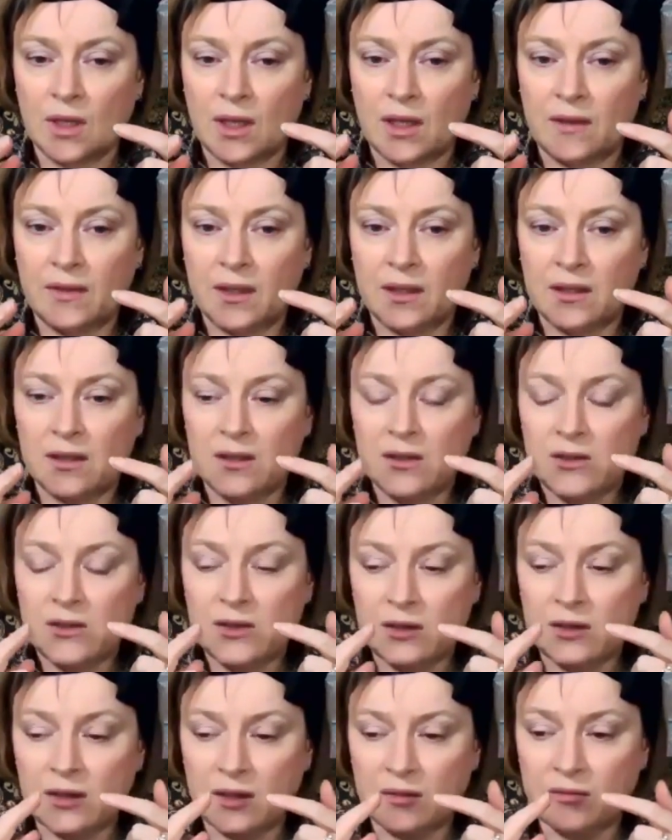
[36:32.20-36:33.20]
and then
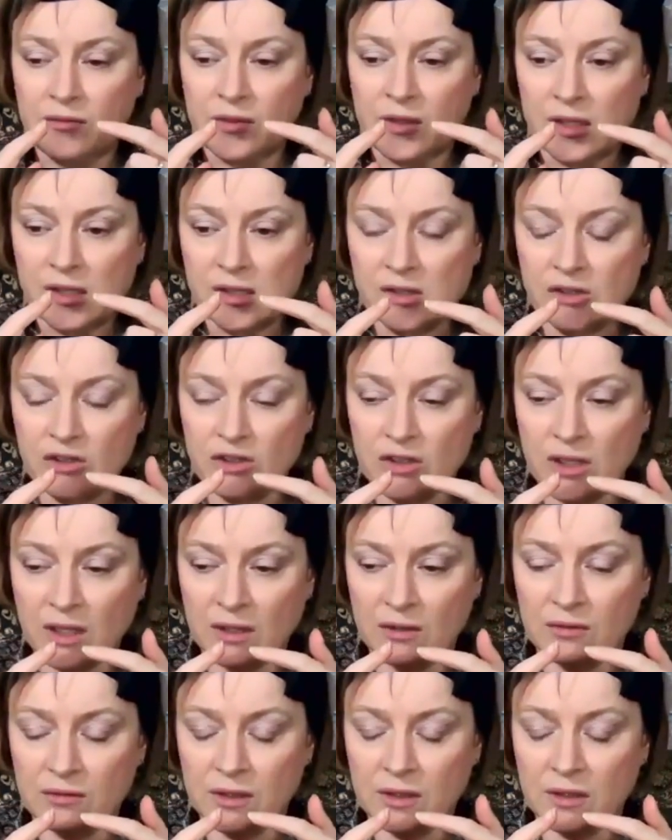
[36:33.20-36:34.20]
into that first
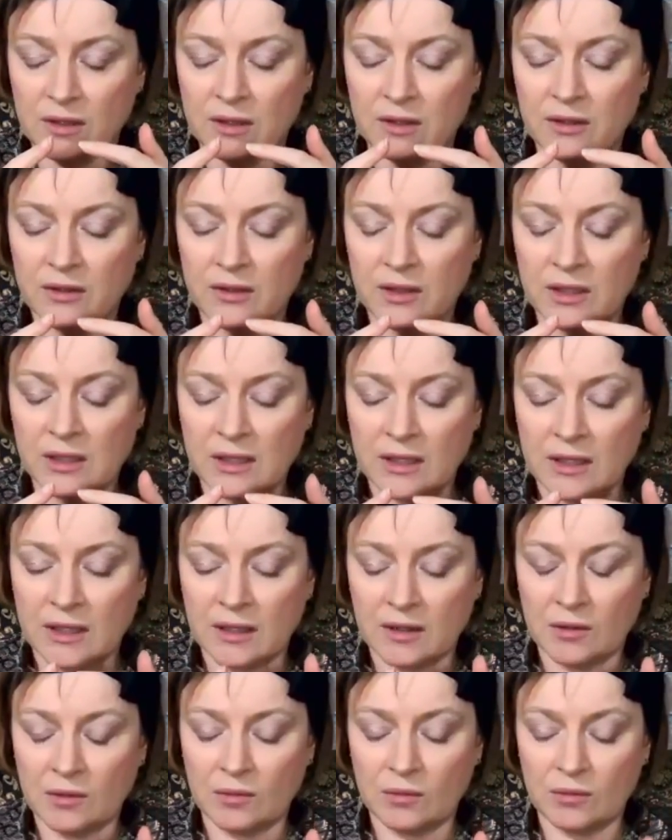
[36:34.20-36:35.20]
chakra and
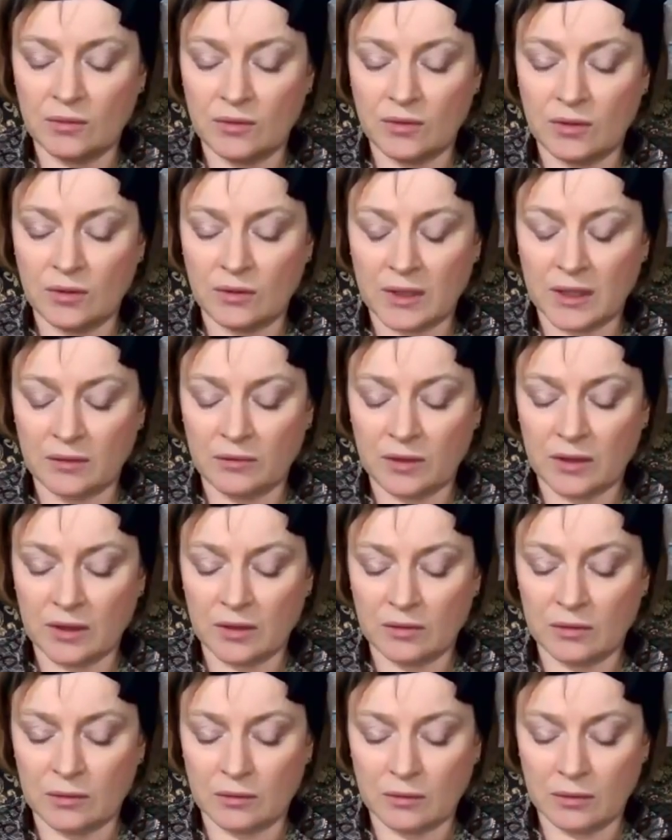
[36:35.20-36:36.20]
down the grounding
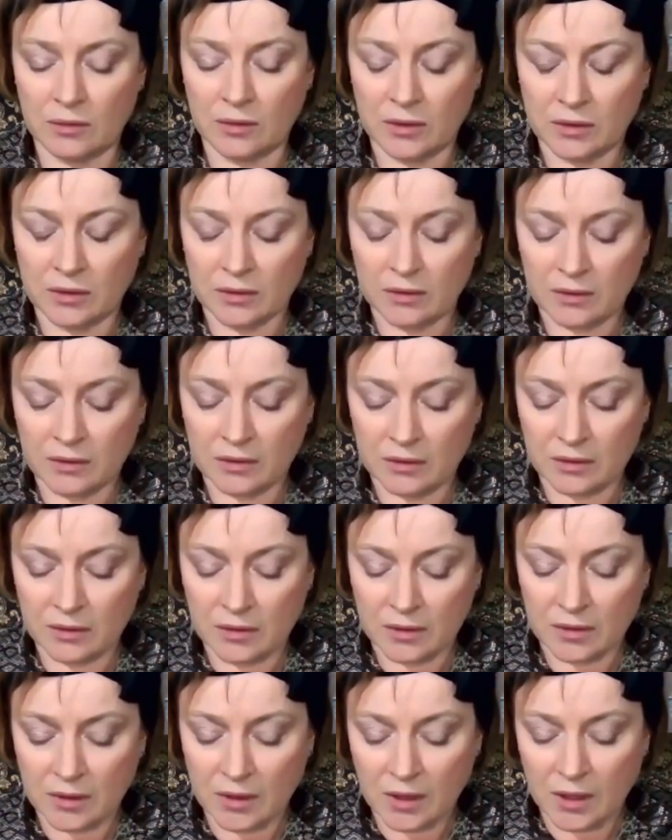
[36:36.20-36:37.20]
cord.
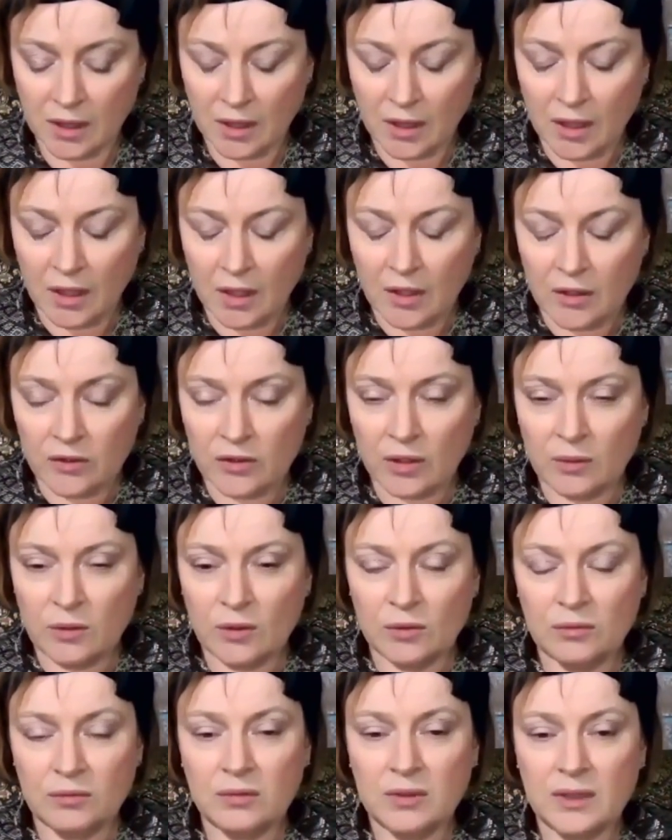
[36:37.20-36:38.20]
So
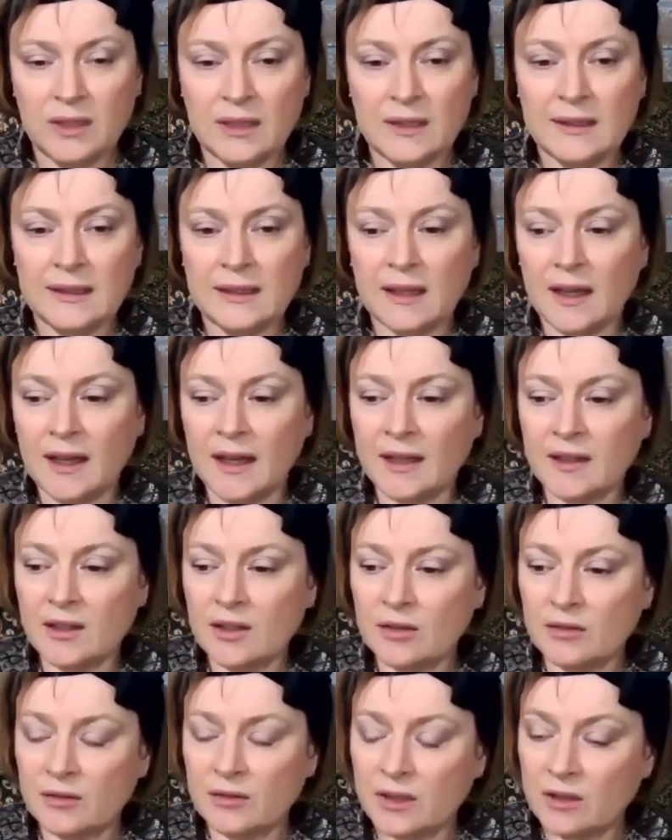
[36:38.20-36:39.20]
you're really
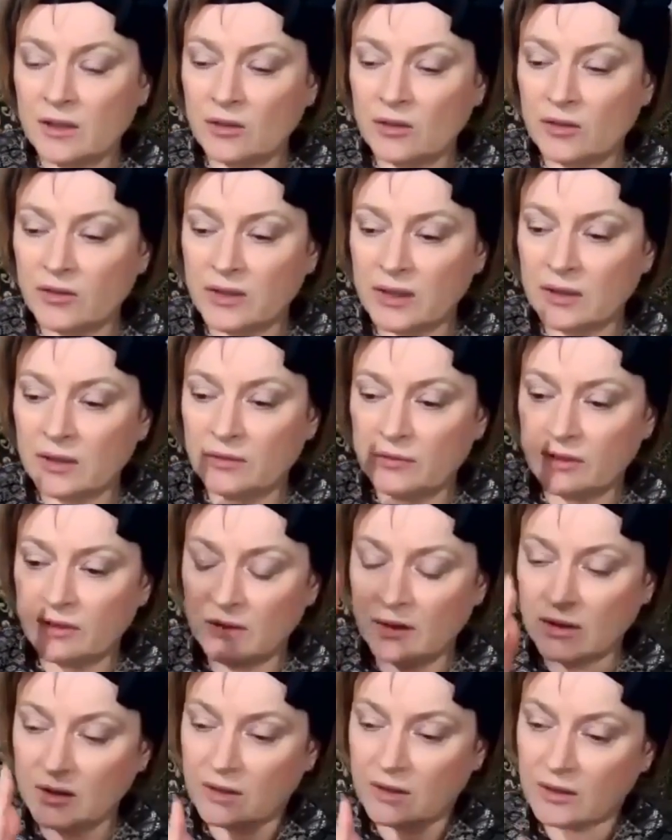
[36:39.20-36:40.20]
anchoring yourself in
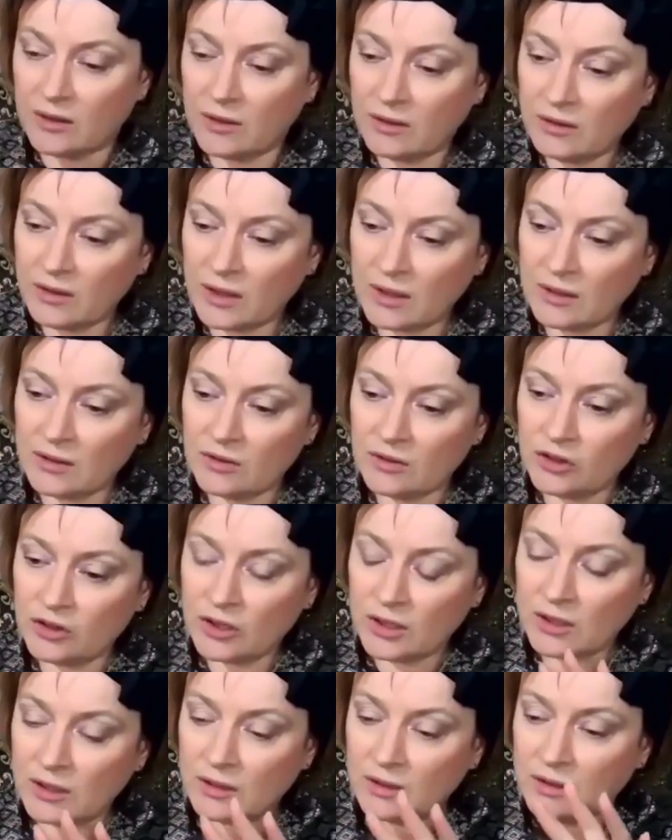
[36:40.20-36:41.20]
the earth
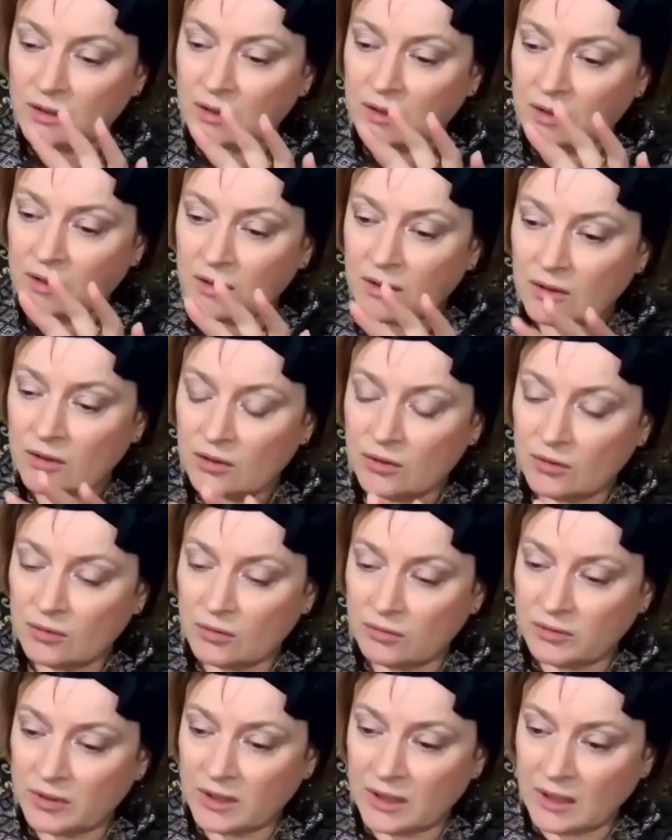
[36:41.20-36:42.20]
energy. You're
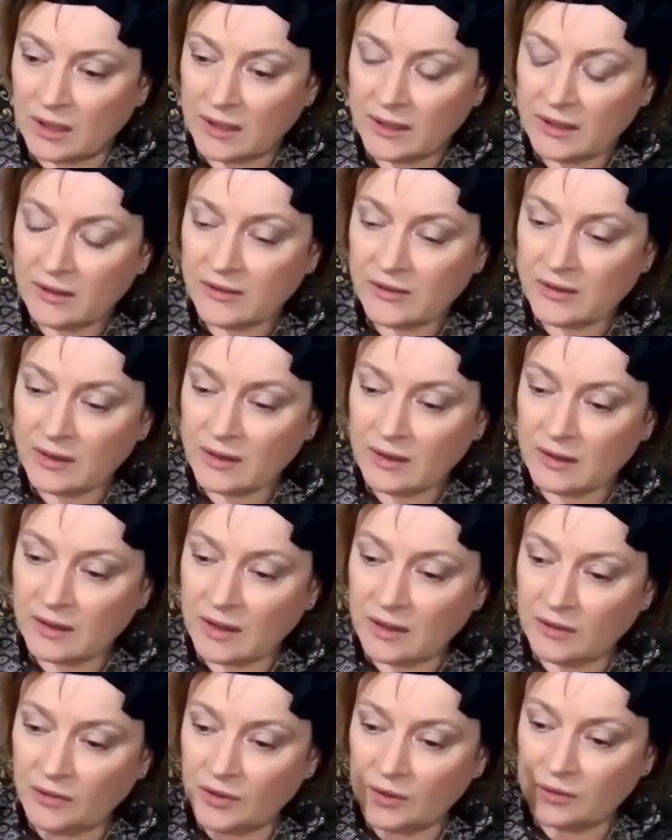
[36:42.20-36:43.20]
releasing
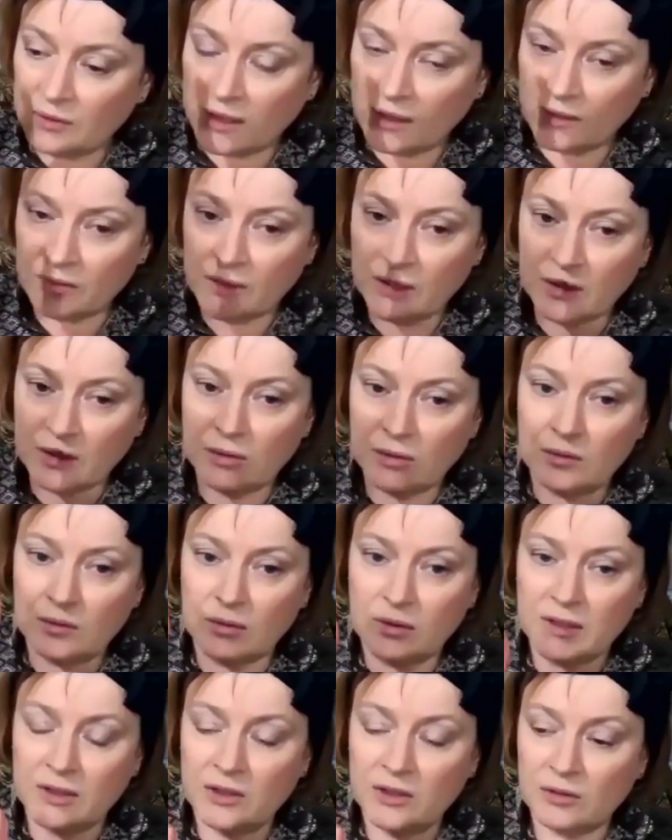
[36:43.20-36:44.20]
down the grounding
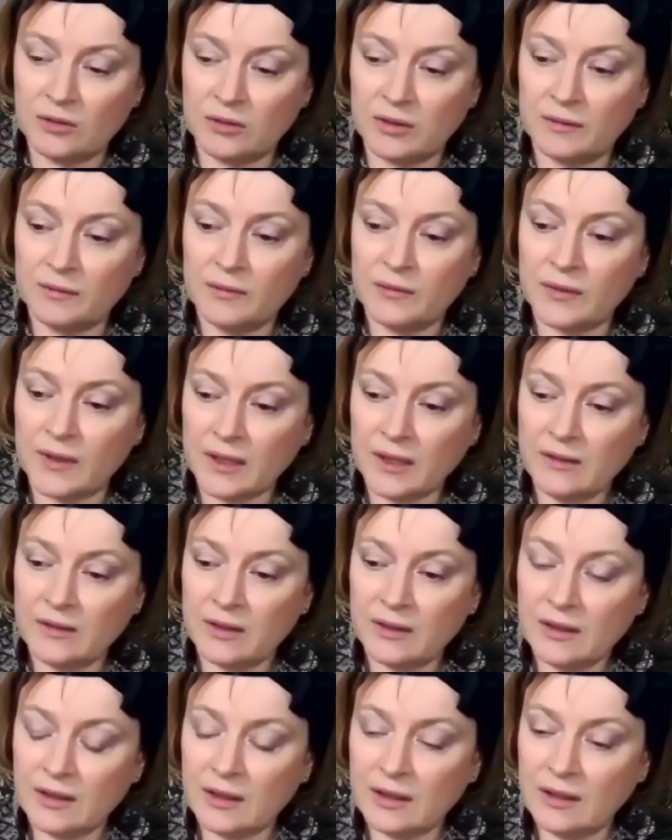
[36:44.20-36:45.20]
cord and you're
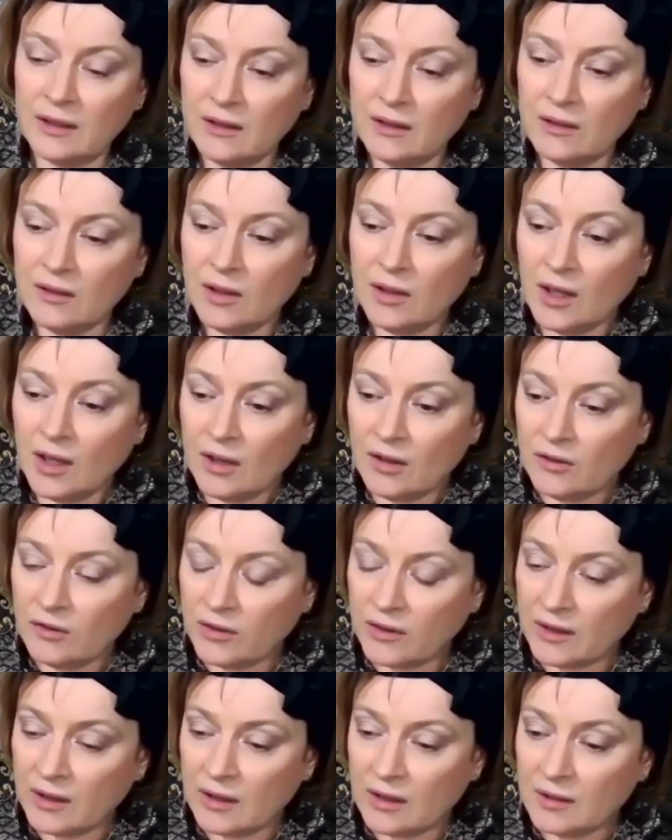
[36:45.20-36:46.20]
inviting in
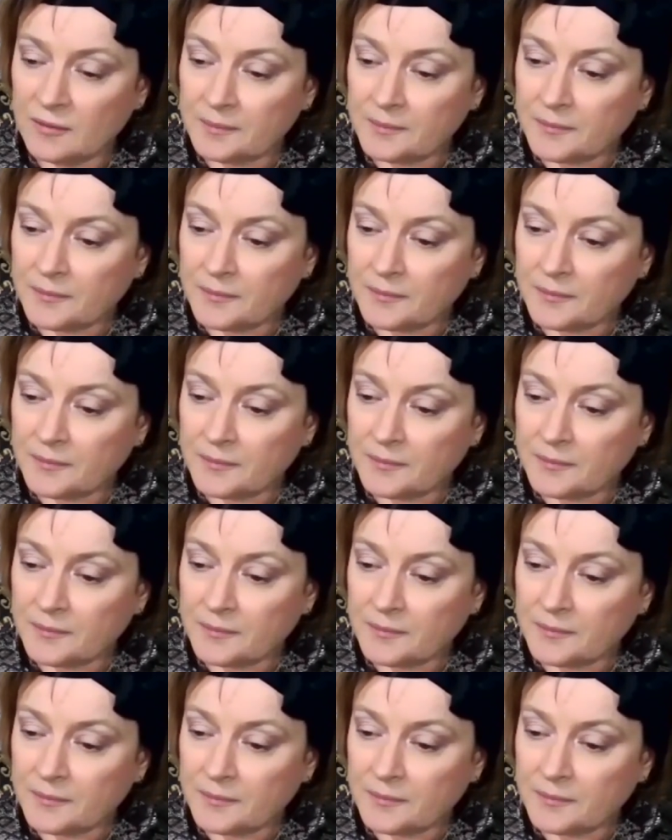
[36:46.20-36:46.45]
the